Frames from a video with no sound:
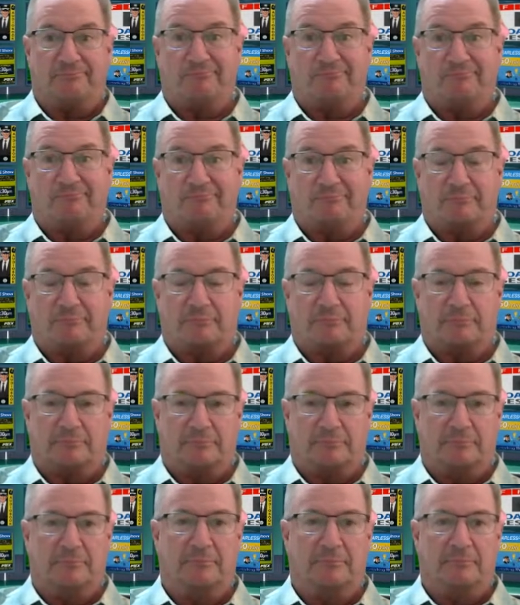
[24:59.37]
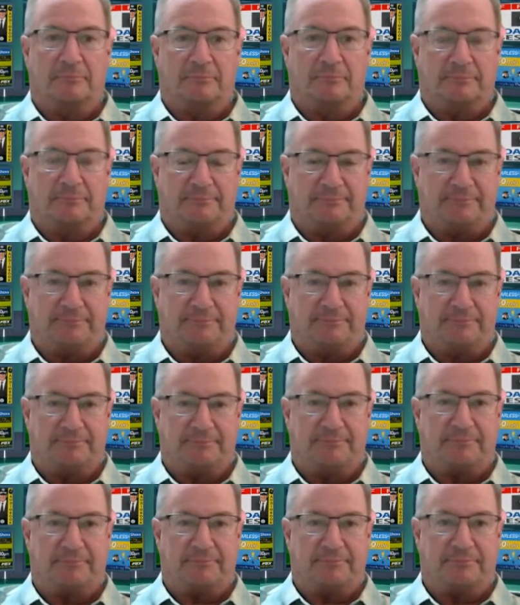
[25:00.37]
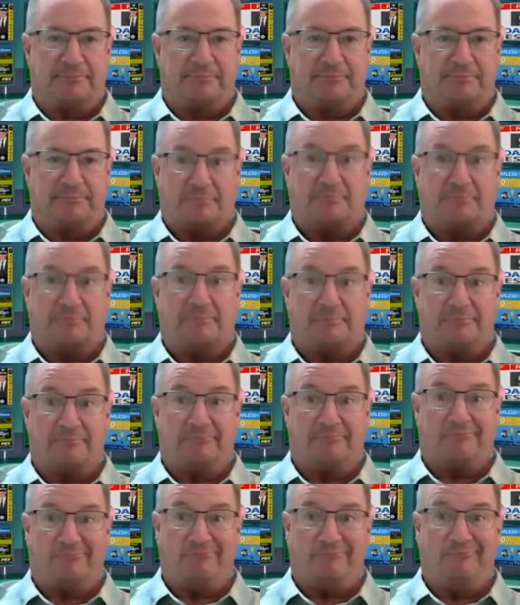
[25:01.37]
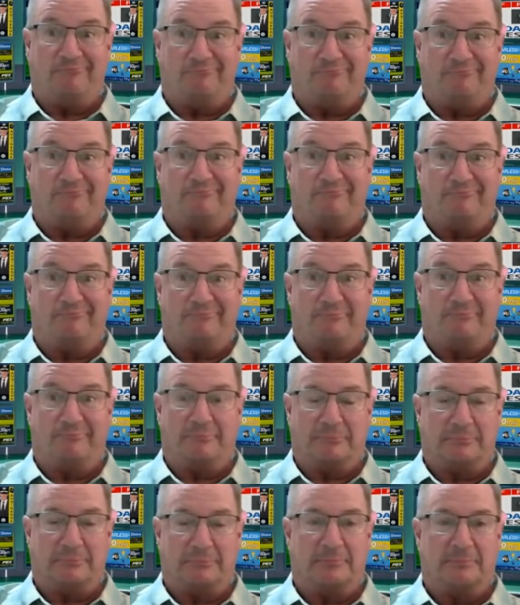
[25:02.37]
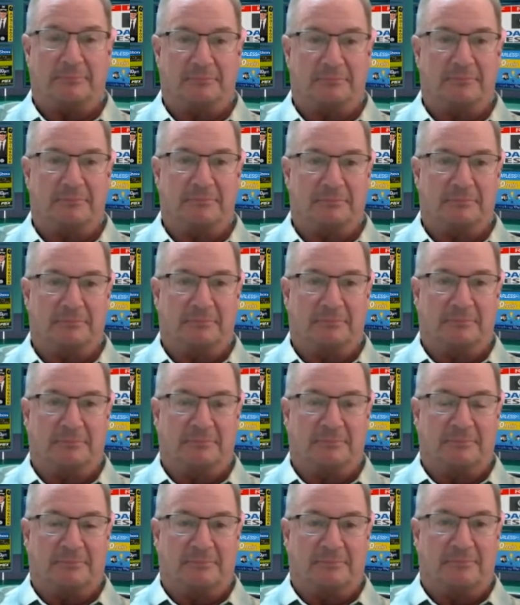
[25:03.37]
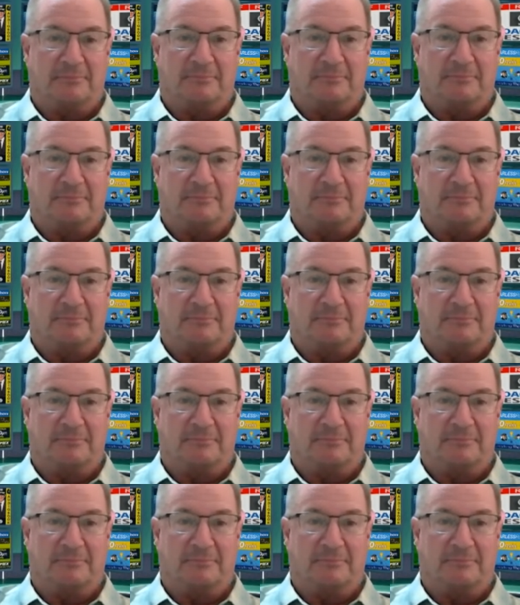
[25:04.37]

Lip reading: No words are spoken by the person on screen.